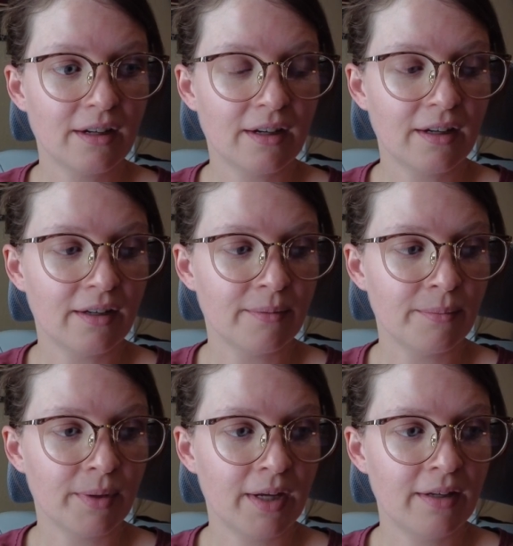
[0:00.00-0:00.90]

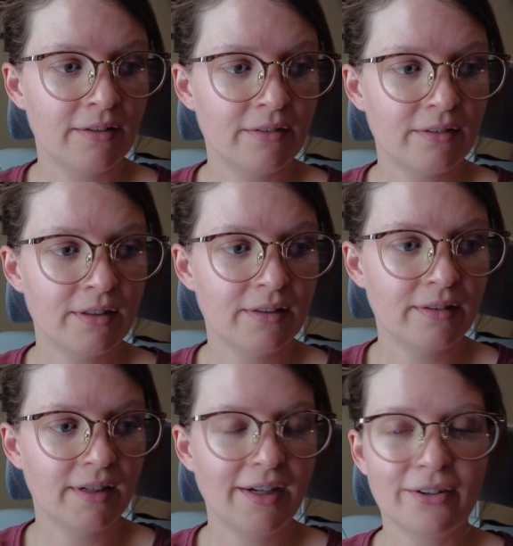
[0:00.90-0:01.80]
Um, I,
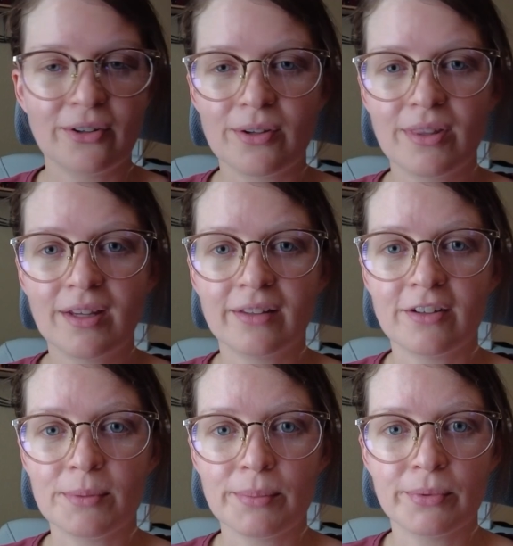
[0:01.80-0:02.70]
I don't know. I think a lot
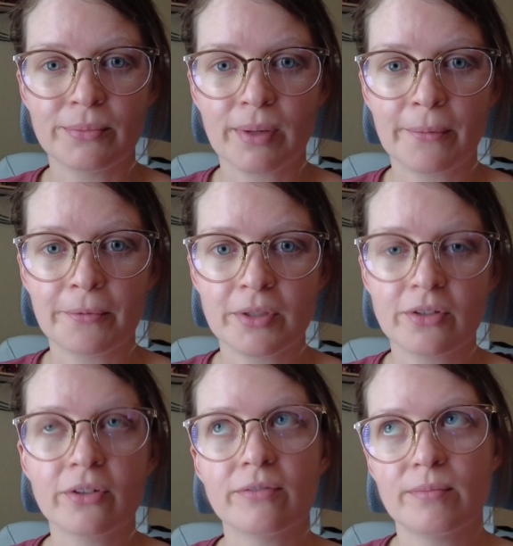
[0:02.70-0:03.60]
of people probably,
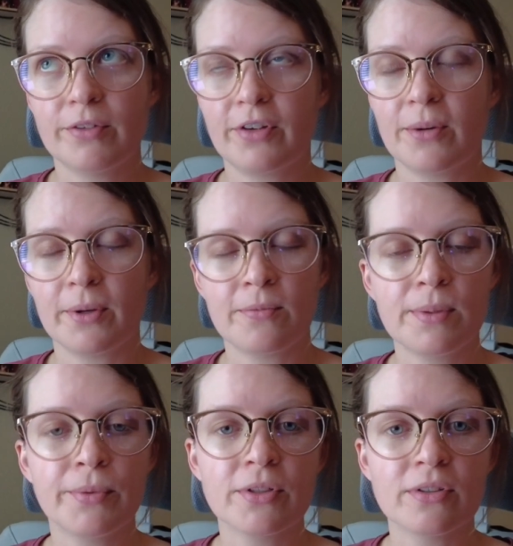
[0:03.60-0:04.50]
or a fair amount of
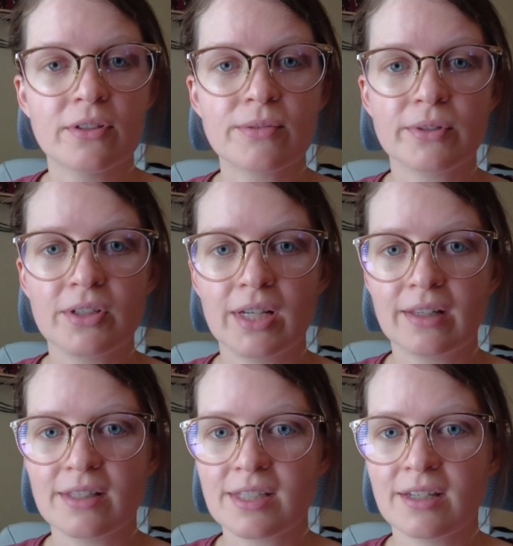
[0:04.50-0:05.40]
people, do this where you get
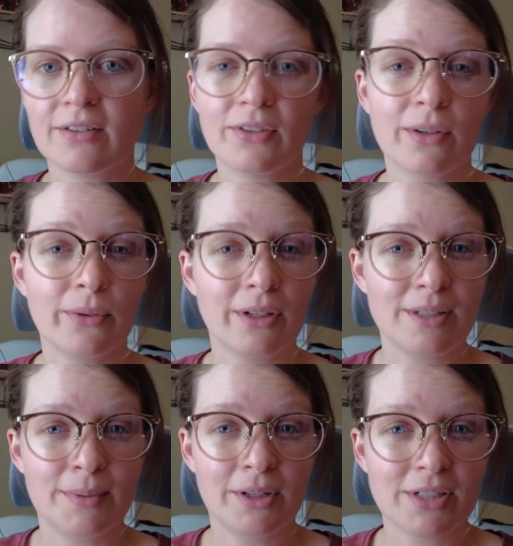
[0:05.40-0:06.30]
on this kick like wanting
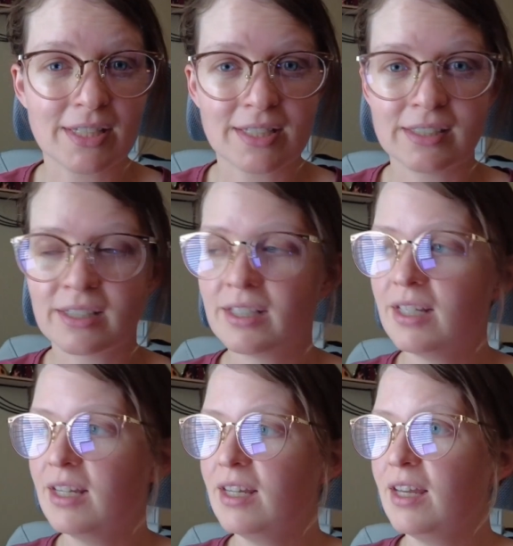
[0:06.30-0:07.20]
to be artistic,
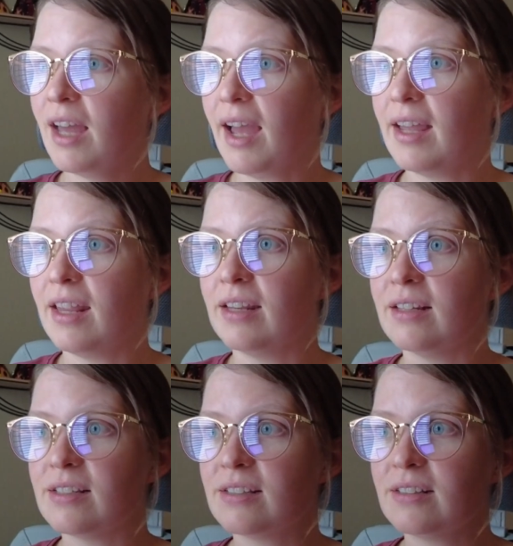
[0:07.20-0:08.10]

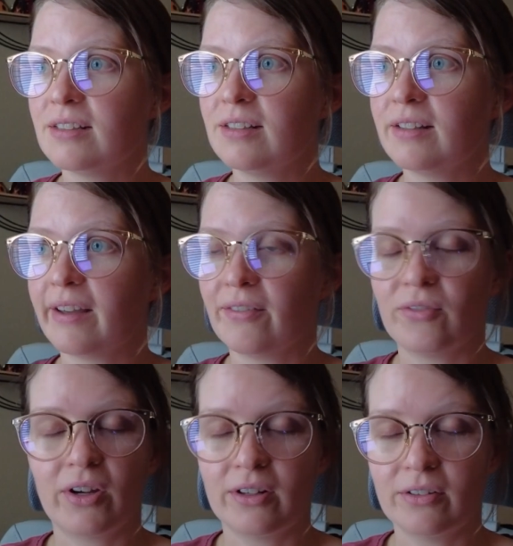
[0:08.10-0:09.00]
and
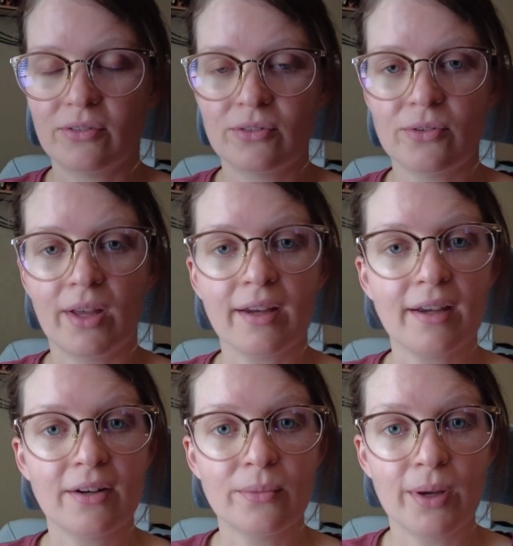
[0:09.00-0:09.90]
I've gotten through
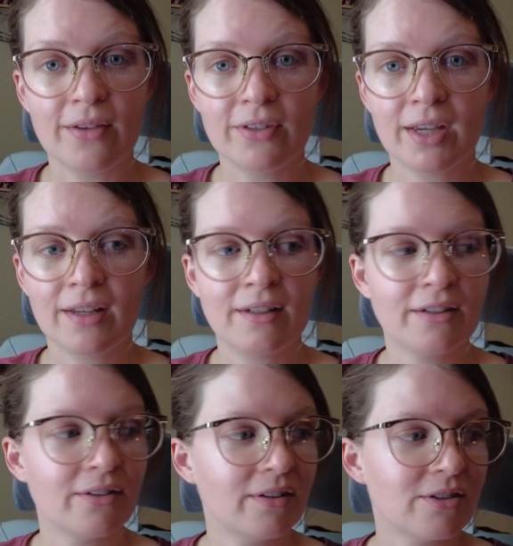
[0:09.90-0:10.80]
that kind of wave again.